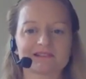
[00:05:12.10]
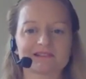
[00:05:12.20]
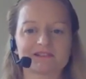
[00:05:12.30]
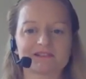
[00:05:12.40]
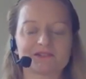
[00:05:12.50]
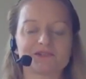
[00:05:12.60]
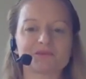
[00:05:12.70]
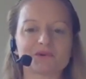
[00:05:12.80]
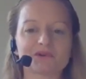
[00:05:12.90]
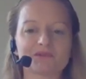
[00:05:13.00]
Let's do
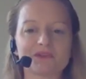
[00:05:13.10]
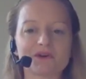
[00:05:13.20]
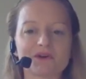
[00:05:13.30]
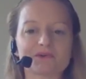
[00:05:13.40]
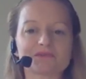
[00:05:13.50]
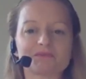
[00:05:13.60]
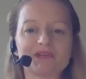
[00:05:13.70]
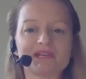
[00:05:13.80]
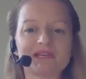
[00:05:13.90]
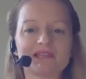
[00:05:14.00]
2 more of
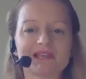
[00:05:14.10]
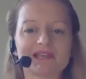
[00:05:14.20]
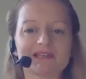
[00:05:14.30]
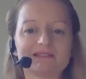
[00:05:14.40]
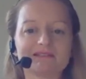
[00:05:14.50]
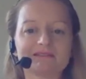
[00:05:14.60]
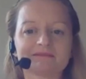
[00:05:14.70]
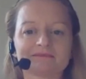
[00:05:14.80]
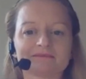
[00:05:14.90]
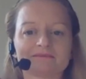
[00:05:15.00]
those,
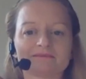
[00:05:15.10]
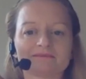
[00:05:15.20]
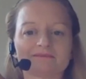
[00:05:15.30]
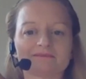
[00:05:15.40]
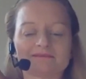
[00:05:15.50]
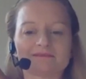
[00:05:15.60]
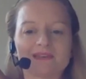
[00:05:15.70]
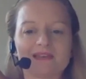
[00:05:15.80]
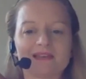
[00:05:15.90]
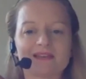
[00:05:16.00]
breathing
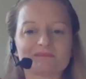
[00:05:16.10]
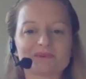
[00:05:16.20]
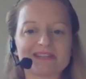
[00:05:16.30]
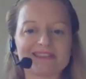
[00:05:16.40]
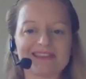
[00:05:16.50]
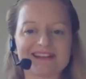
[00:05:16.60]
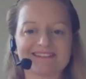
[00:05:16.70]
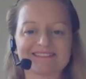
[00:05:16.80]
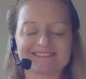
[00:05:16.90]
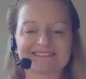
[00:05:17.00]
in and breathing out.